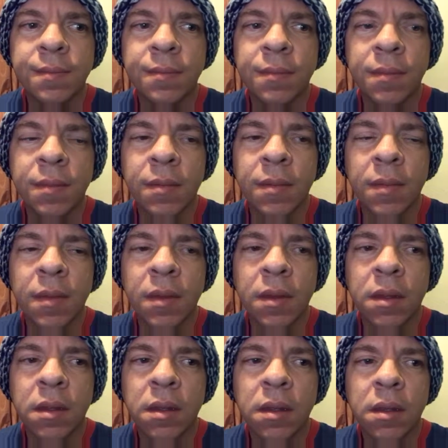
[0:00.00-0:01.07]

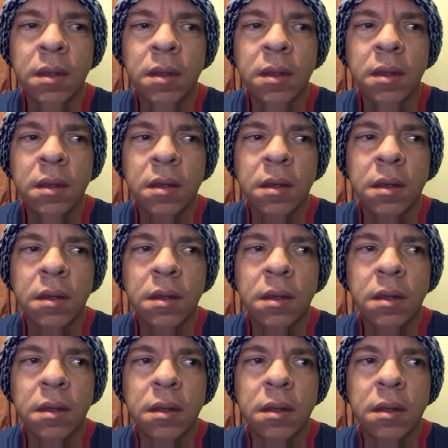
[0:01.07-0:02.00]
(no one is talking)